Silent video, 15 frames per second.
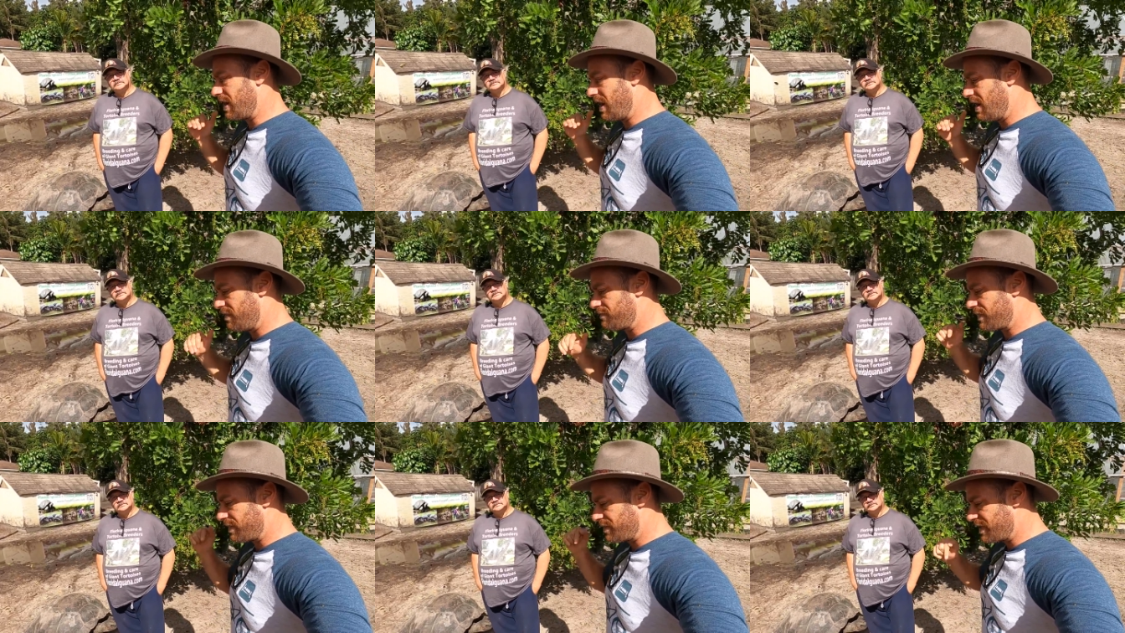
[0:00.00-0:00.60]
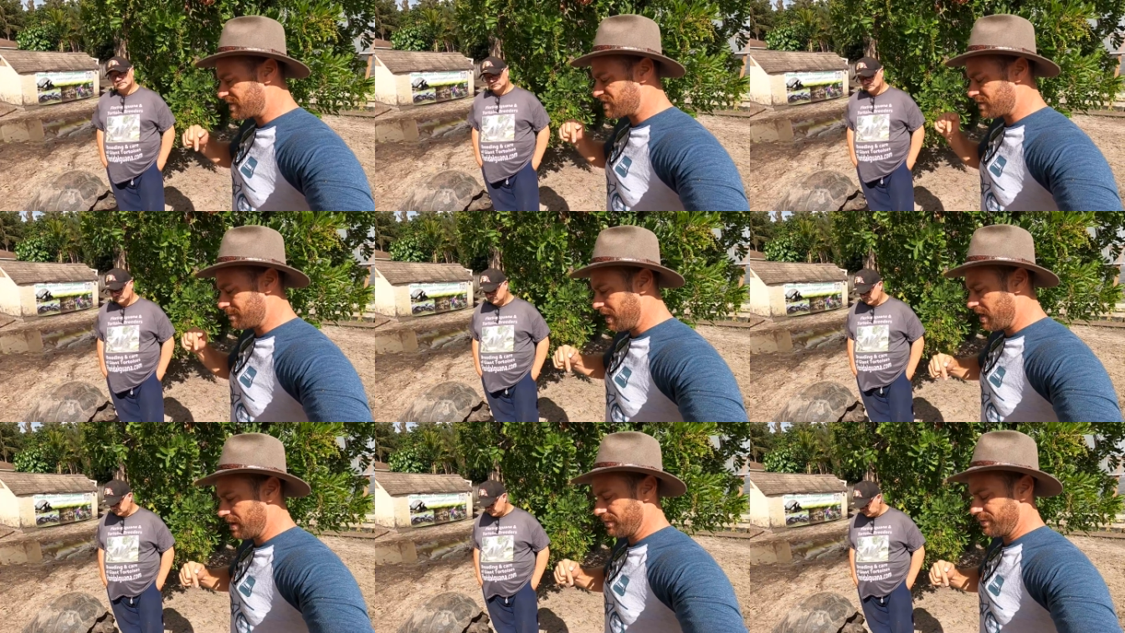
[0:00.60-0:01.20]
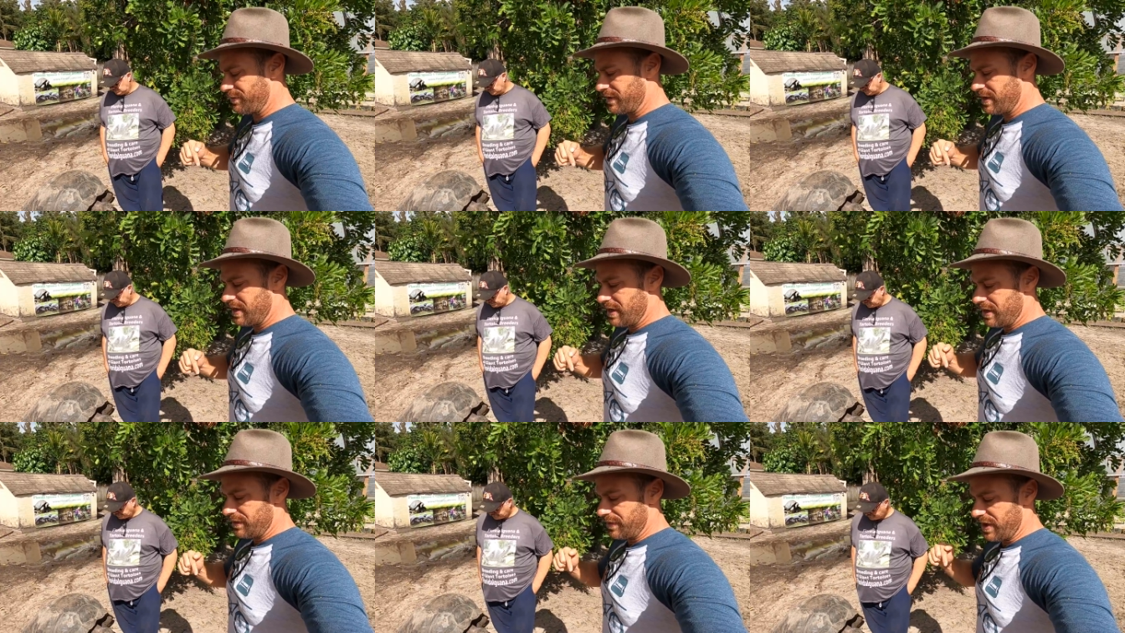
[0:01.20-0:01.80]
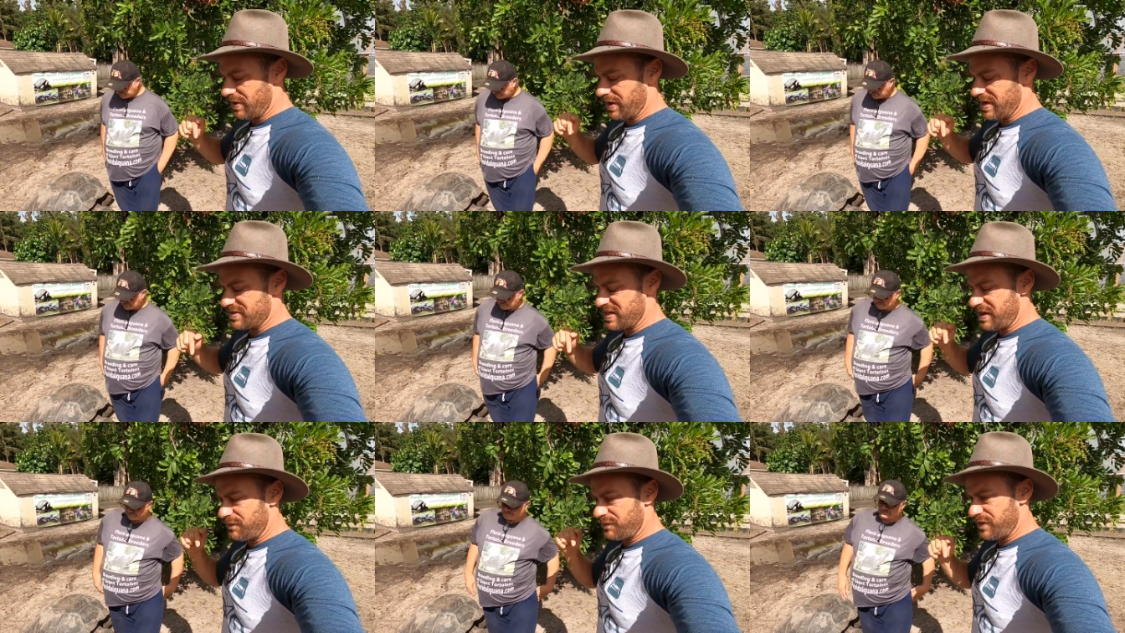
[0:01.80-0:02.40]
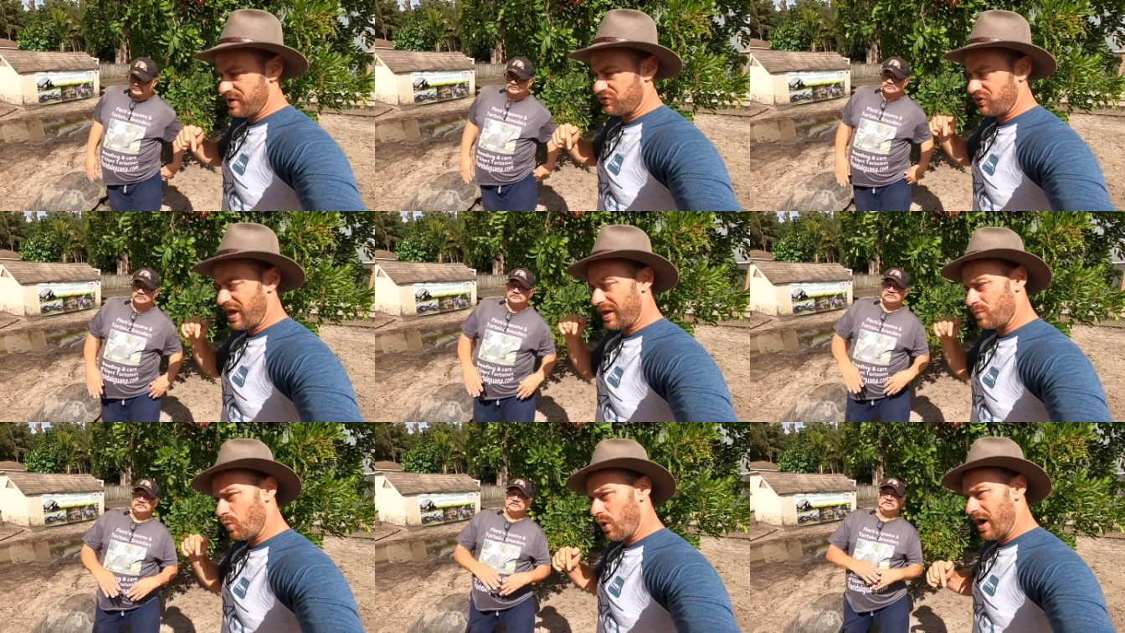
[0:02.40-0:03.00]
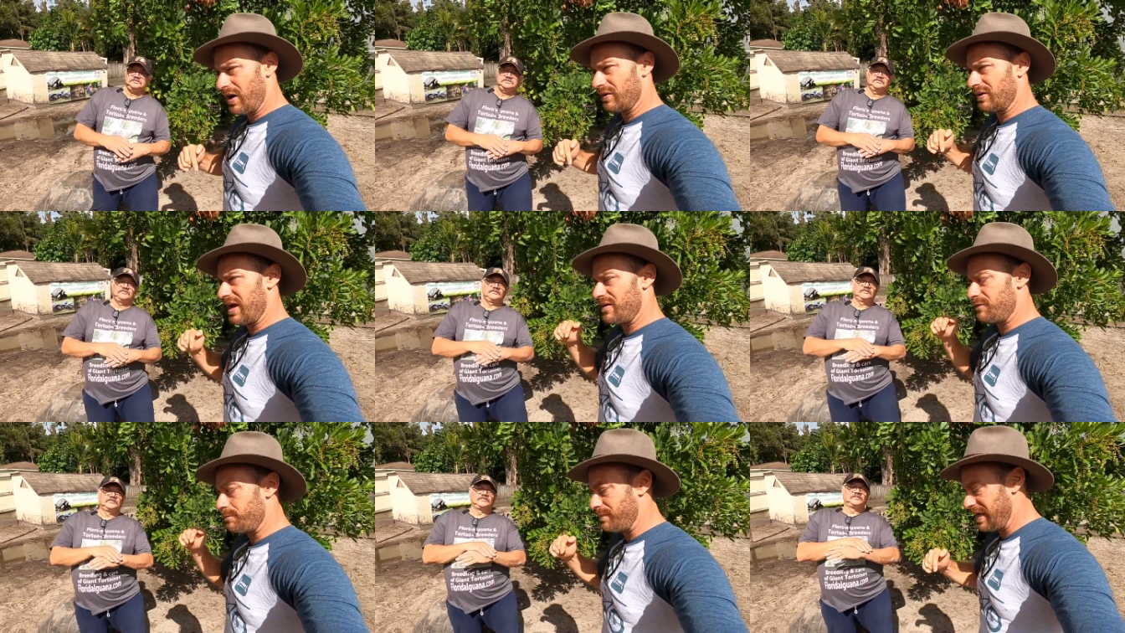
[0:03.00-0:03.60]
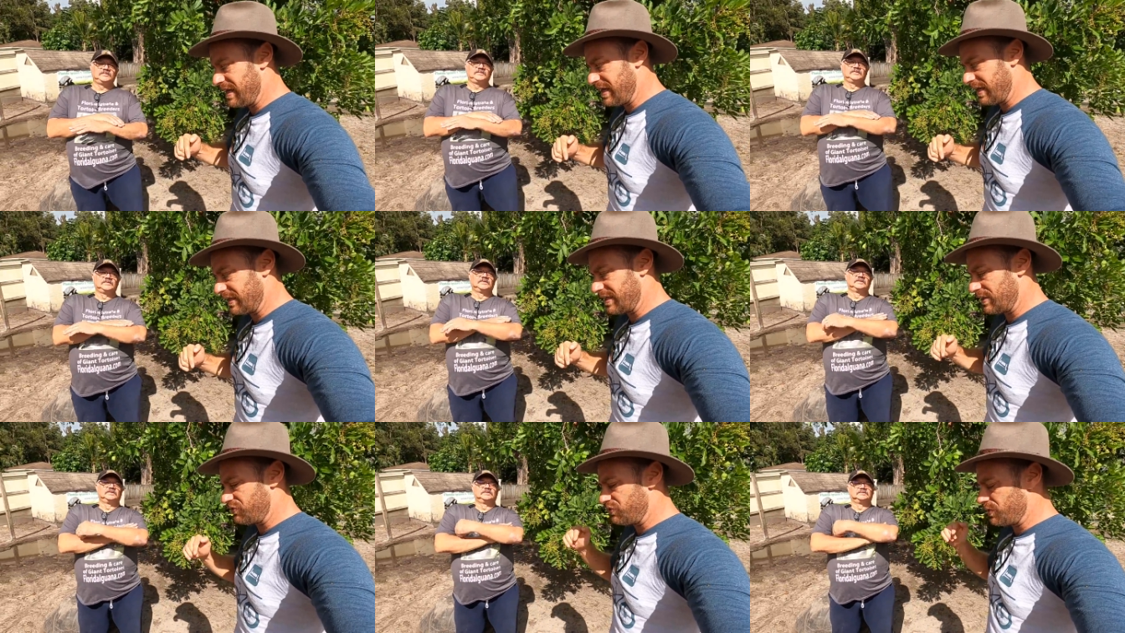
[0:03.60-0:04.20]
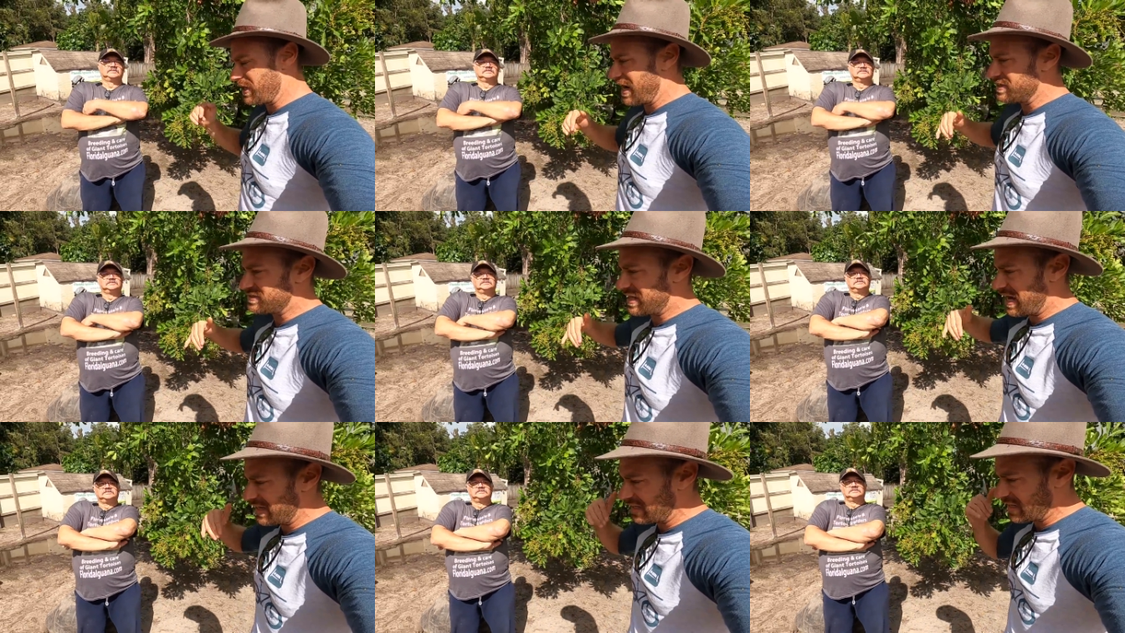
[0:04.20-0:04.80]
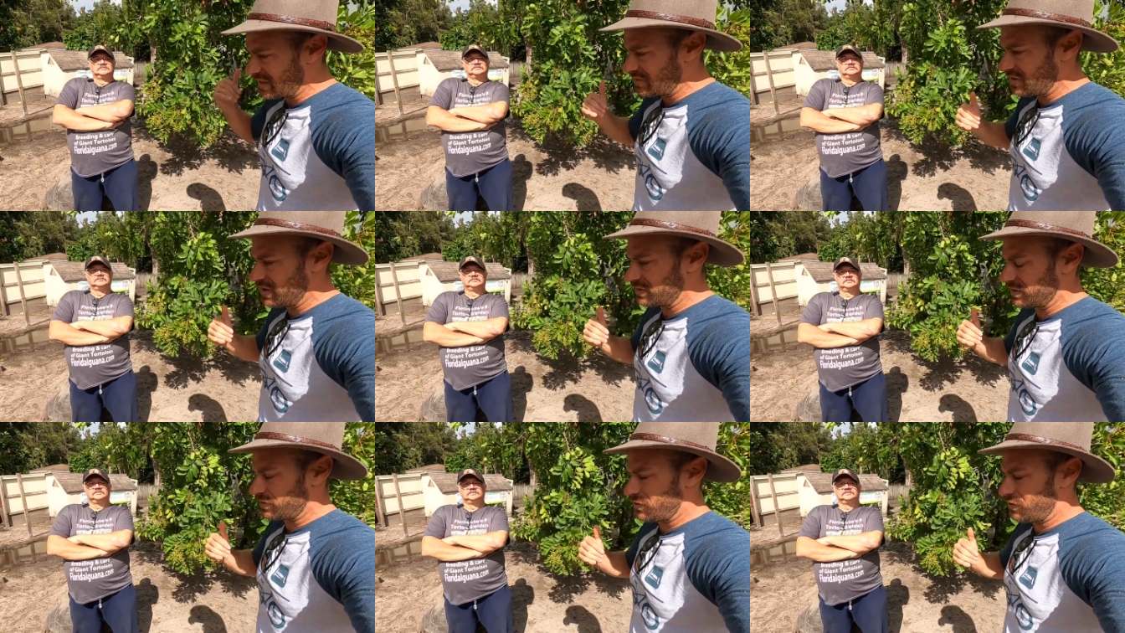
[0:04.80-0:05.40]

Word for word: of this month, there is a fish and wildlife meeting that you guys got to get on the